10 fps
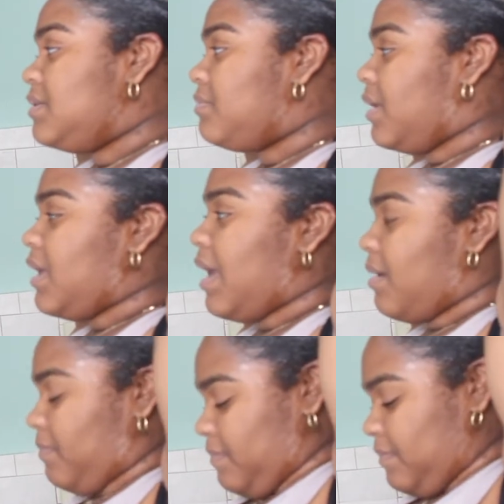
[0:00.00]
But yeah.
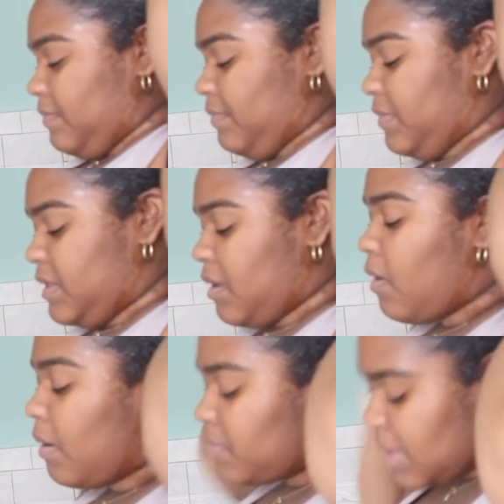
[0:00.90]

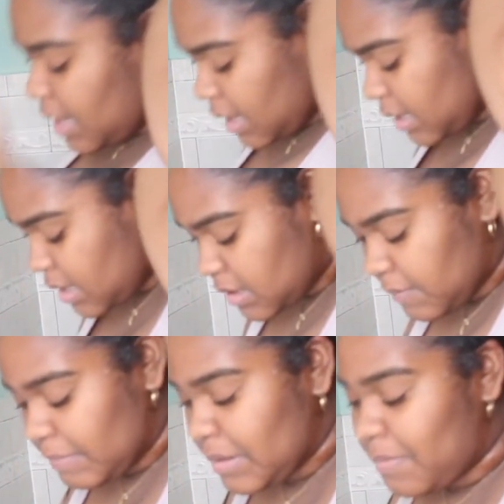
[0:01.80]
So I'm taking this
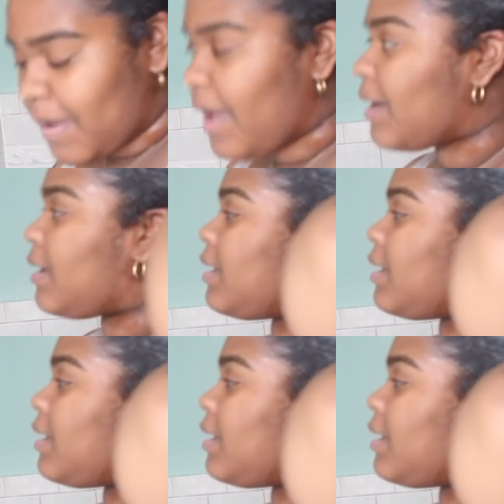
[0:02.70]
from the back.